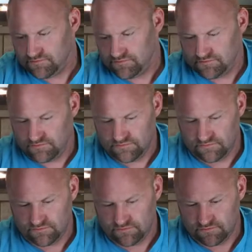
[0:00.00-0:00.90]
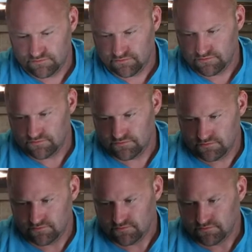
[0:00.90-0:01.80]

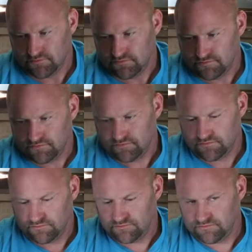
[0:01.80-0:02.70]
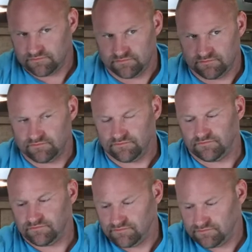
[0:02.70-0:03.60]

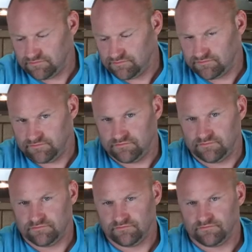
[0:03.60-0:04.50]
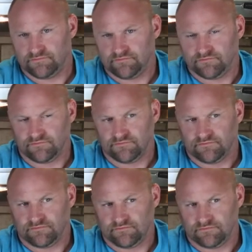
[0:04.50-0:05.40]

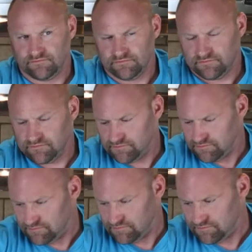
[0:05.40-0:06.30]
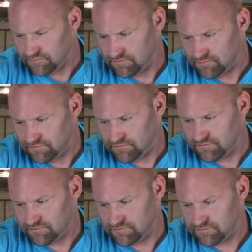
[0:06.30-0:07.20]

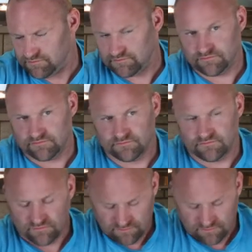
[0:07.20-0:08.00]
No words are spoken by the person on screen.